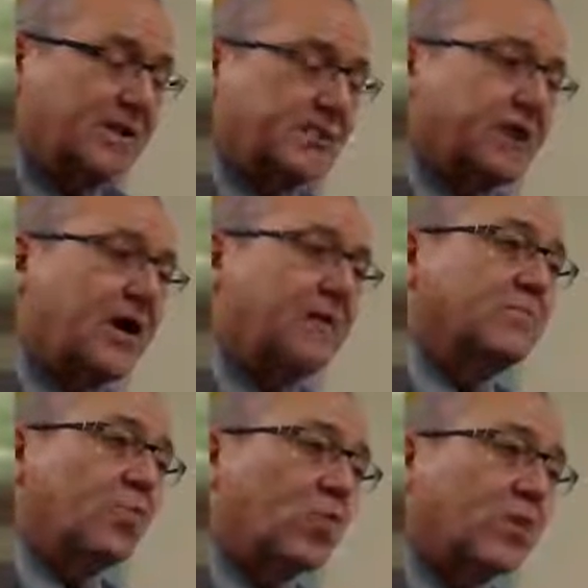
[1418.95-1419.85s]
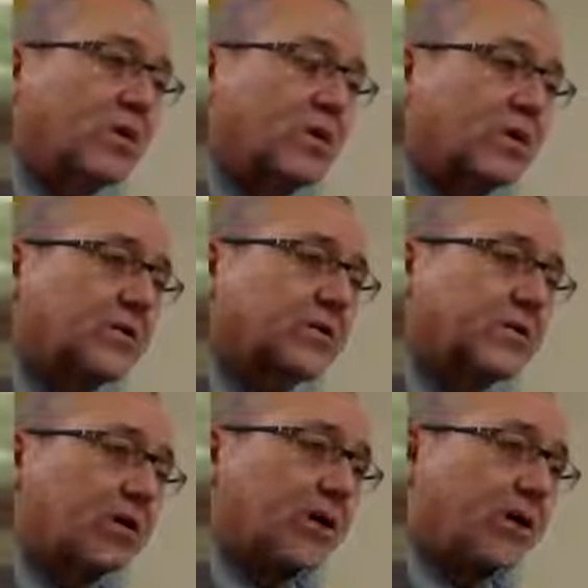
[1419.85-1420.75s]
Some words
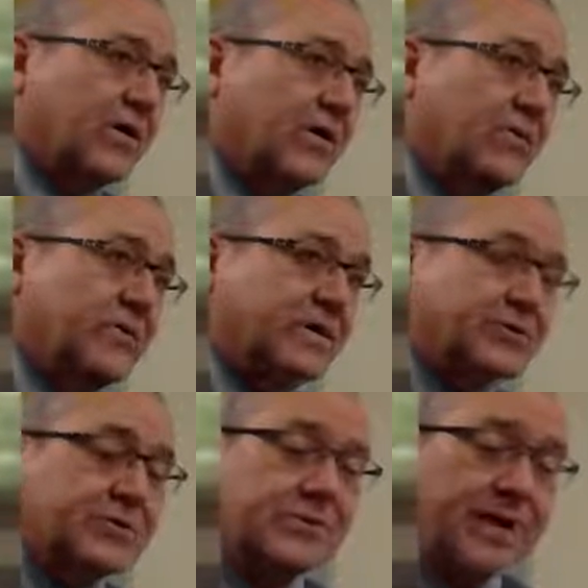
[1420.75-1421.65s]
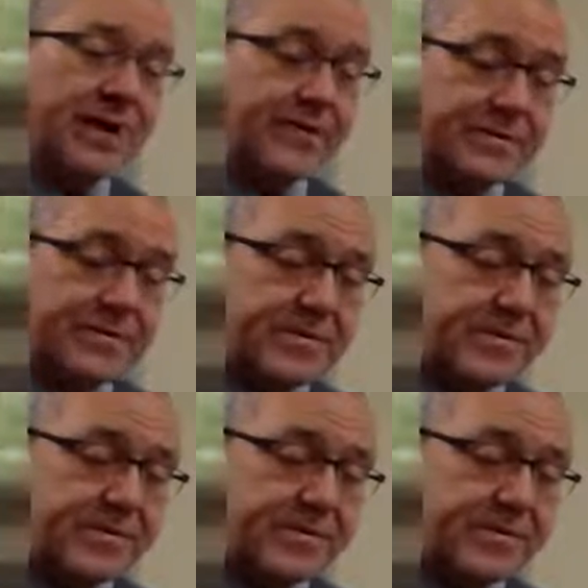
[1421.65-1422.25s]
are only 2 letters.